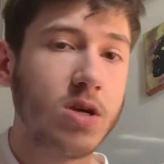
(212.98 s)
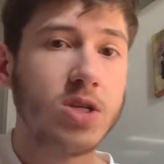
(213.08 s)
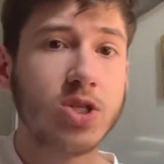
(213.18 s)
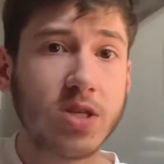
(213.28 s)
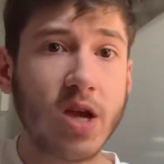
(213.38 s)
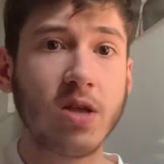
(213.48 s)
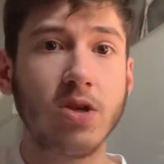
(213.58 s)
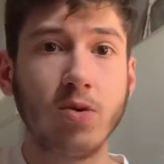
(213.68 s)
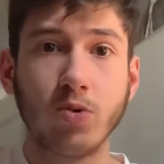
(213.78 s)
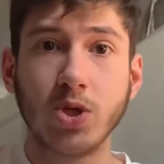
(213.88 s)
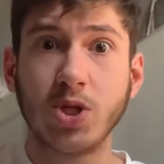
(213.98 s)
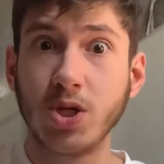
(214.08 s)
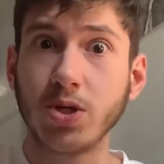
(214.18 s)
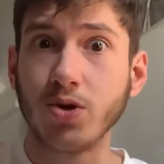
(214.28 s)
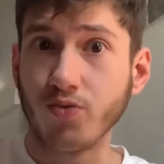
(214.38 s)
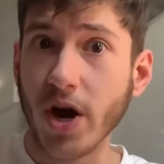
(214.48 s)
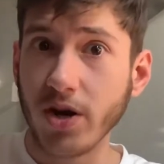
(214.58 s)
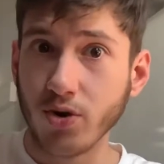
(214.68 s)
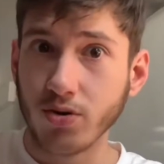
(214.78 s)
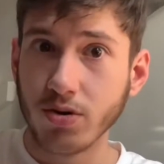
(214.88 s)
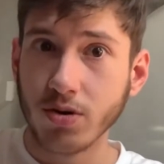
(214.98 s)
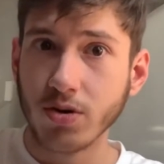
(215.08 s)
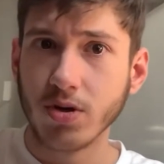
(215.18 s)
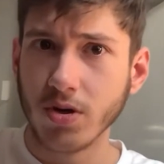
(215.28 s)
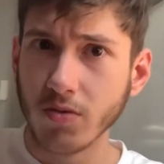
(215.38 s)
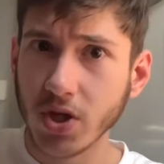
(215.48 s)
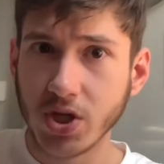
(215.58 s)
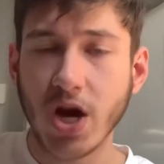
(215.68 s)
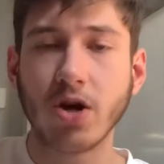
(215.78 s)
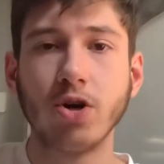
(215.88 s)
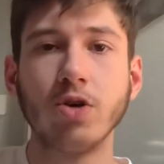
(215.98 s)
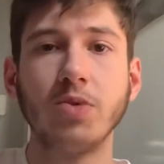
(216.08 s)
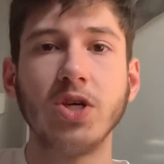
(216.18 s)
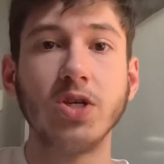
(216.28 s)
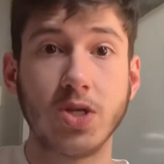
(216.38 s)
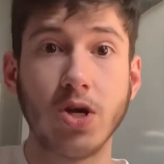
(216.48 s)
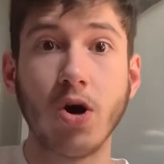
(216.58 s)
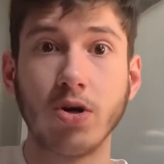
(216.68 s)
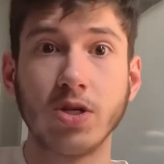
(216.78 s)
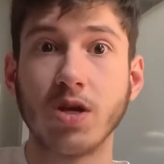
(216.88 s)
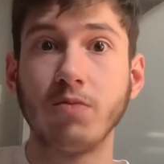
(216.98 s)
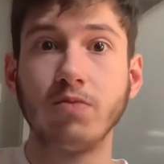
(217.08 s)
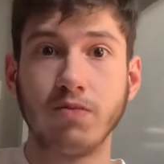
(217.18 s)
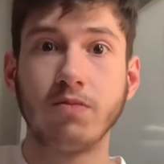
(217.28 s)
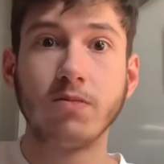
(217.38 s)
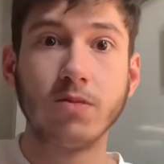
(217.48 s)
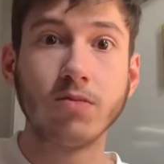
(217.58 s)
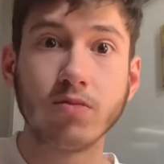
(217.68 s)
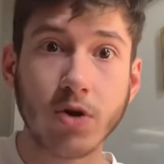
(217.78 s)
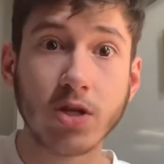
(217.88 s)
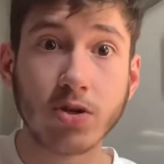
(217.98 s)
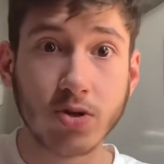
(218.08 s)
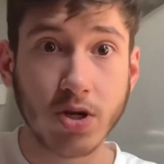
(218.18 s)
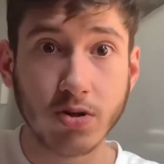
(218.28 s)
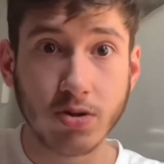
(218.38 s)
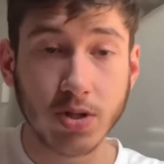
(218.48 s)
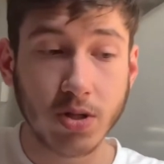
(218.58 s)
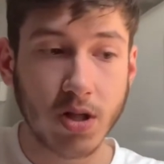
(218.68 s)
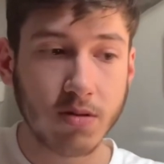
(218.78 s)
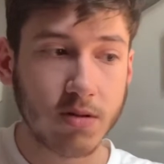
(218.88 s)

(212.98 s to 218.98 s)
Stan Lee was just a writer, and Jack Kirby, he's the artist that brought those characters to